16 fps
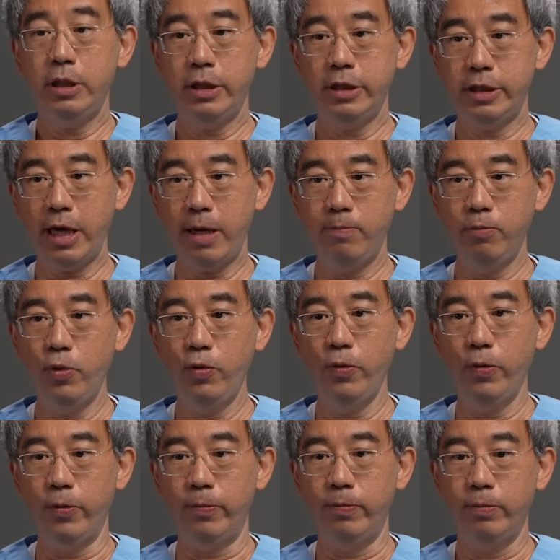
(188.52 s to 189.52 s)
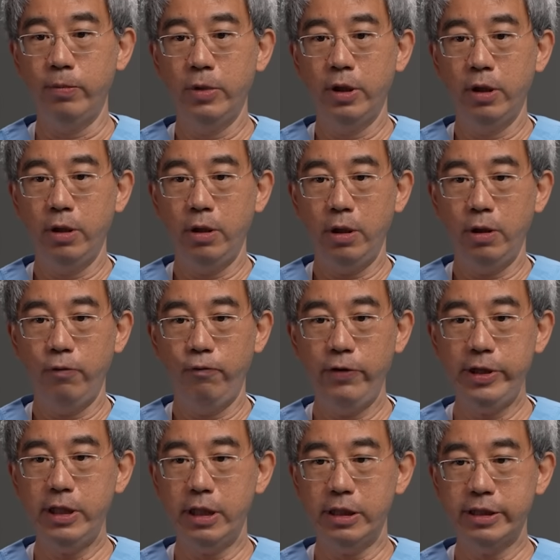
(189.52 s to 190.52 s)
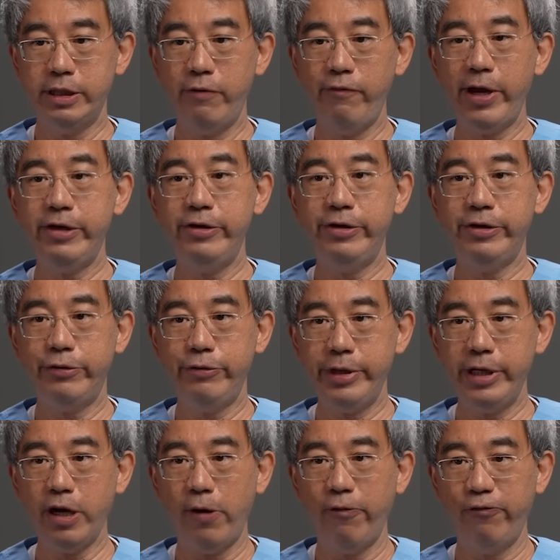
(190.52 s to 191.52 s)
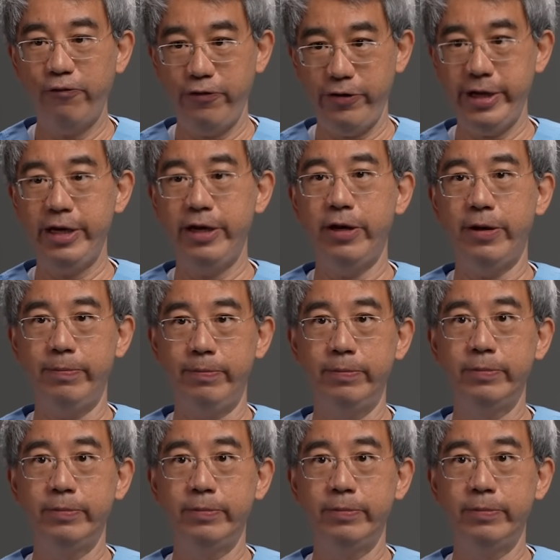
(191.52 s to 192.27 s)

It can move with the 7 degrees of freedom.